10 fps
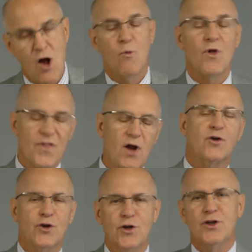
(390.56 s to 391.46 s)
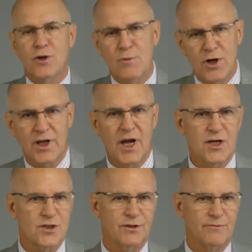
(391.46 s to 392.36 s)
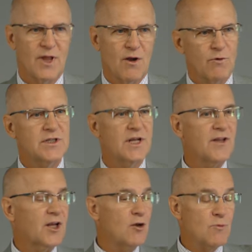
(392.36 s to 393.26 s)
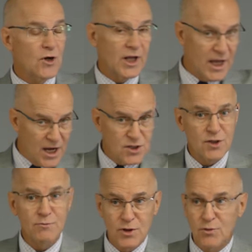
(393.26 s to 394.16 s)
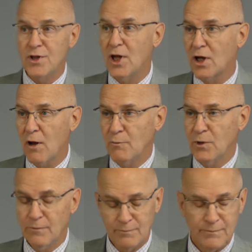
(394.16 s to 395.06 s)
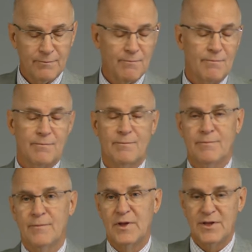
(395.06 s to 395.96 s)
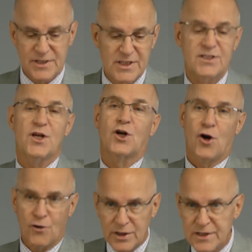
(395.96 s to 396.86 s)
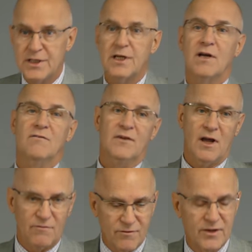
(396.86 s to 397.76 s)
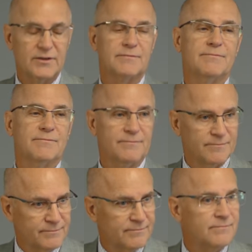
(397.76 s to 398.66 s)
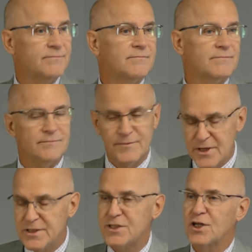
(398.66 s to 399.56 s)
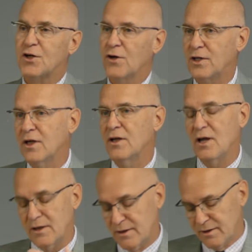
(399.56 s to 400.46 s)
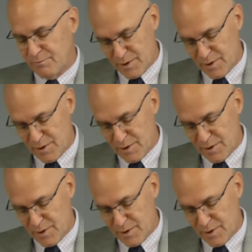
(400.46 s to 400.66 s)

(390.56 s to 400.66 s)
without good communication. We said the communication between the couple, this is the currency of love. This is the current. Yeah, you know,